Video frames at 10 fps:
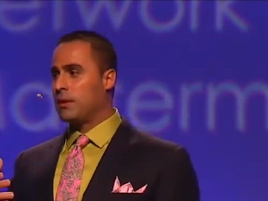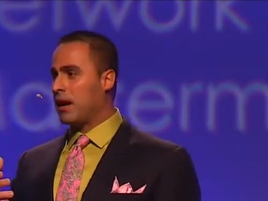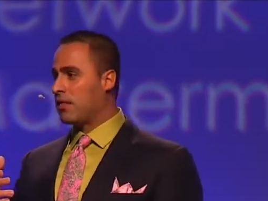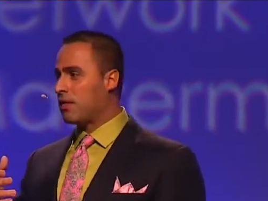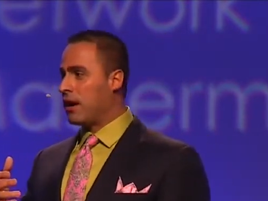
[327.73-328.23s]
I
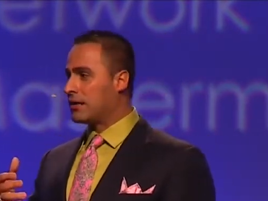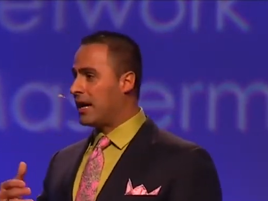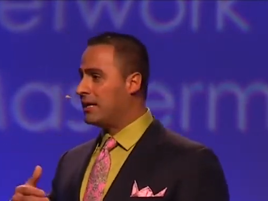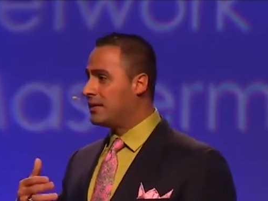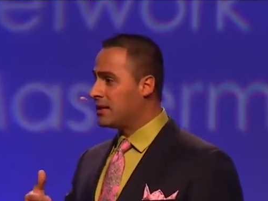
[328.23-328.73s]
thought,
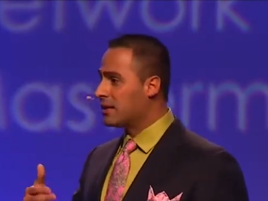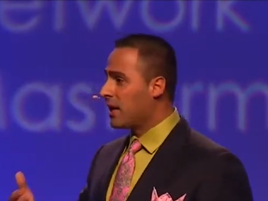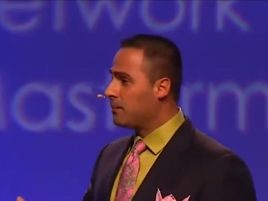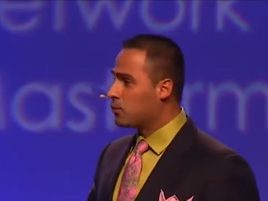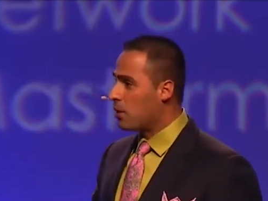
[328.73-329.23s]
I didn't
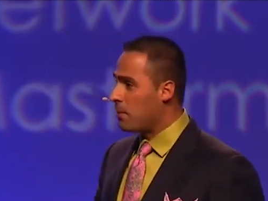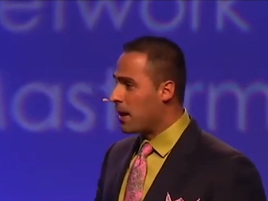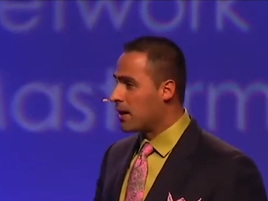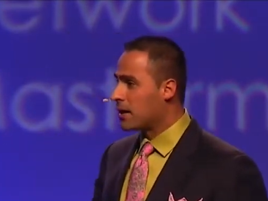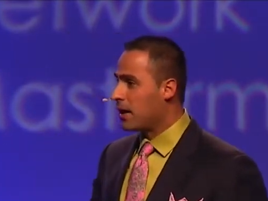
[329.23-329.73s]
come to
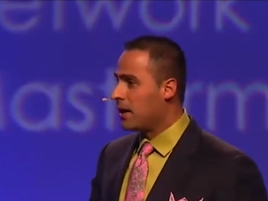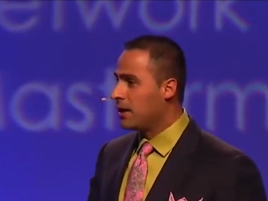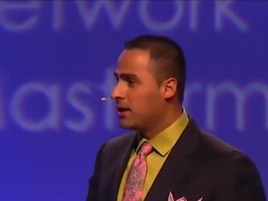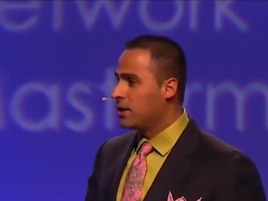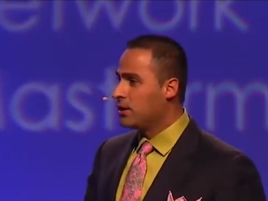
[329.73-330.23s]
America
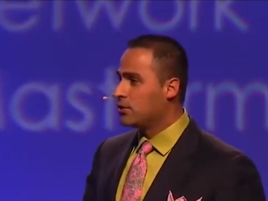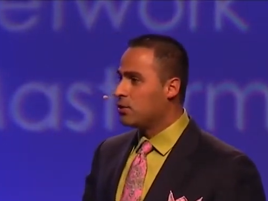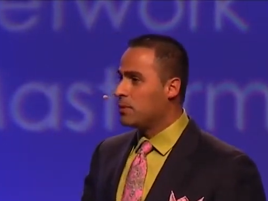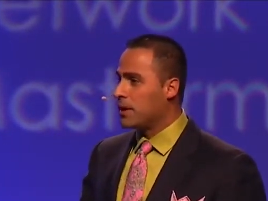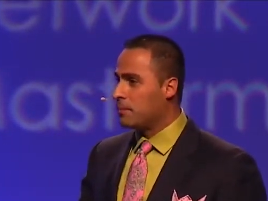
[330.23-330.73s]
to
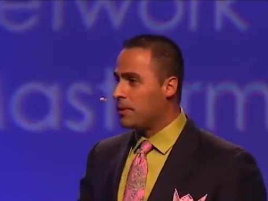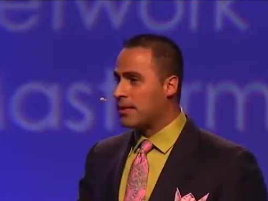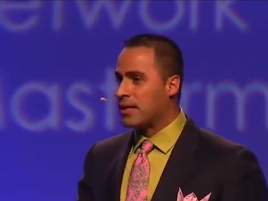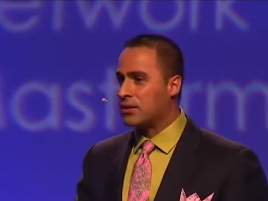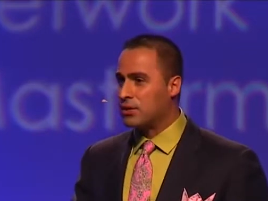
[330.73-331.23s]
be a
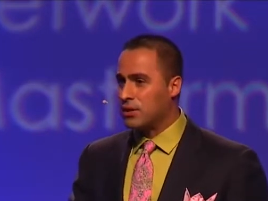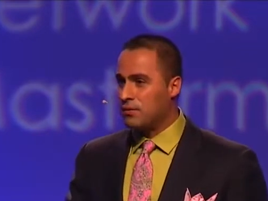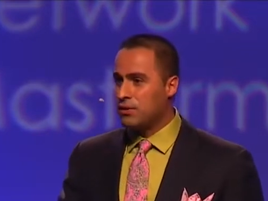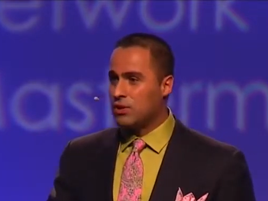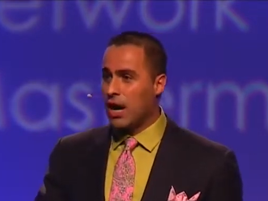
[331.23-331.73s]
pizza
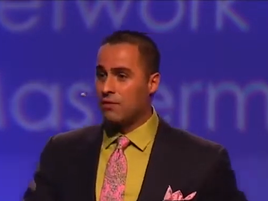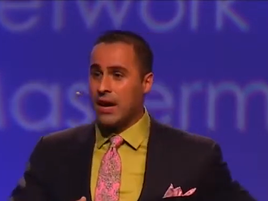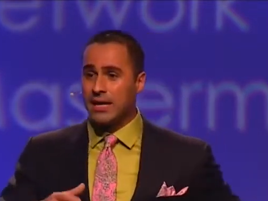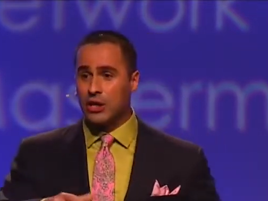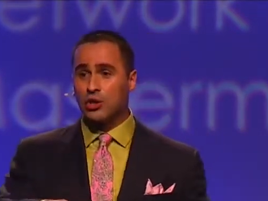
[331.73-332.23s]
delivery driver.
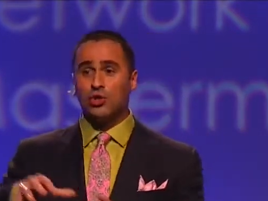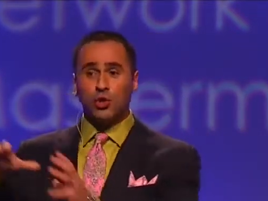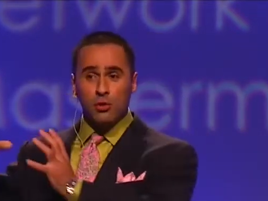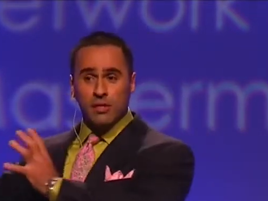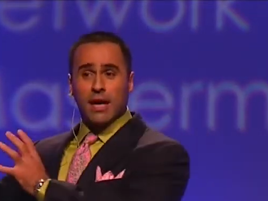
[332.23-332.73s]
I can
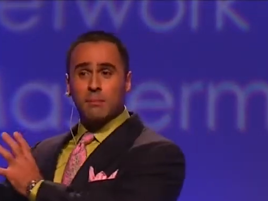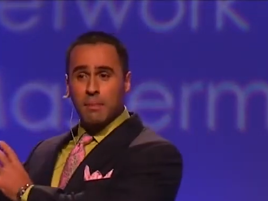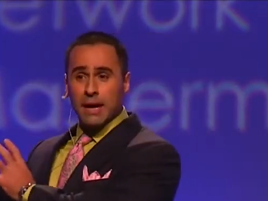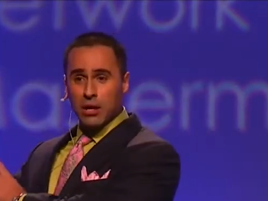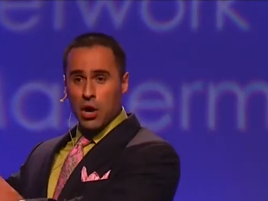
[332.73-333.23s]
do that
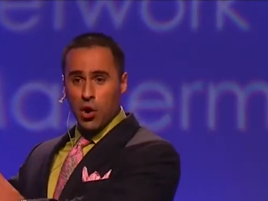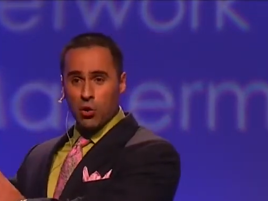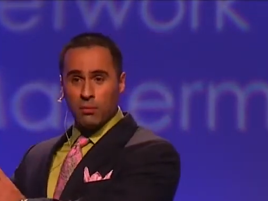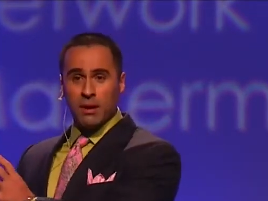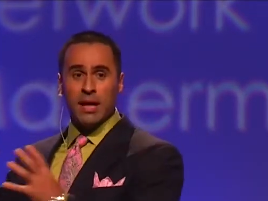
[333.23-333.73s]
back
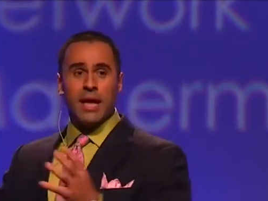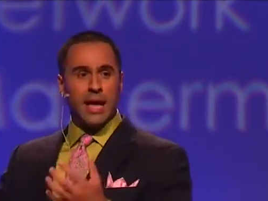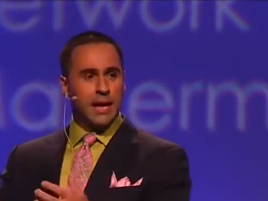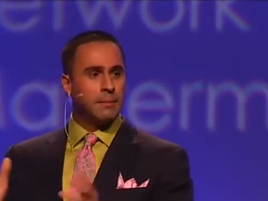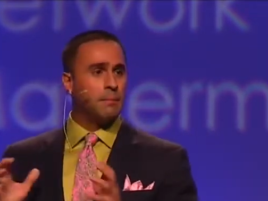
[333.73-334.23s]
home
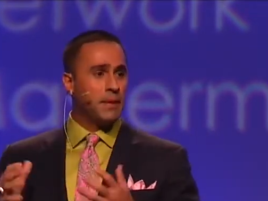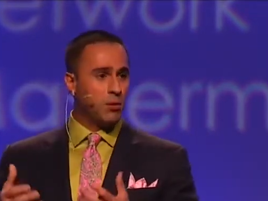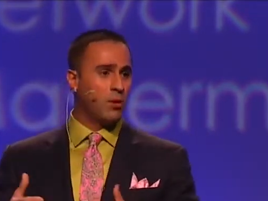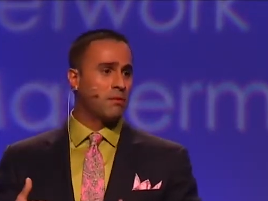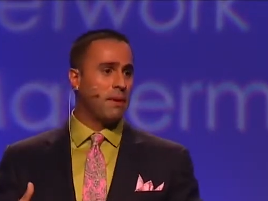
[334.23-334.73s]
and be
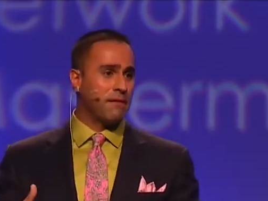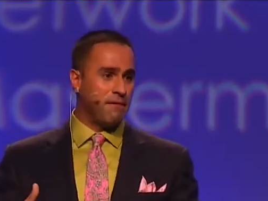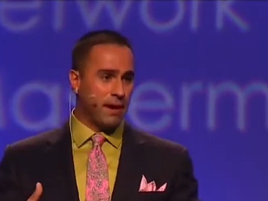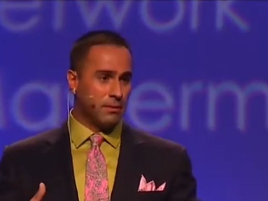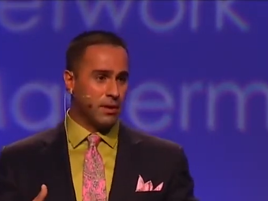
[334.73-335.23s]
with my
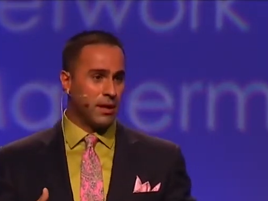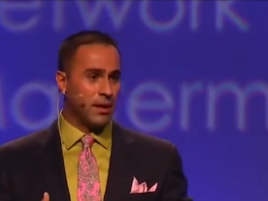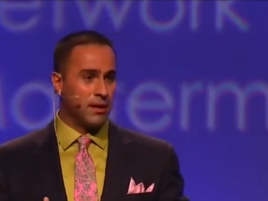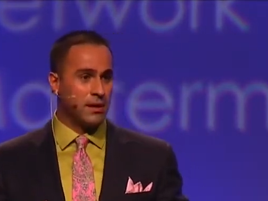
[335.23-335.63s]
family.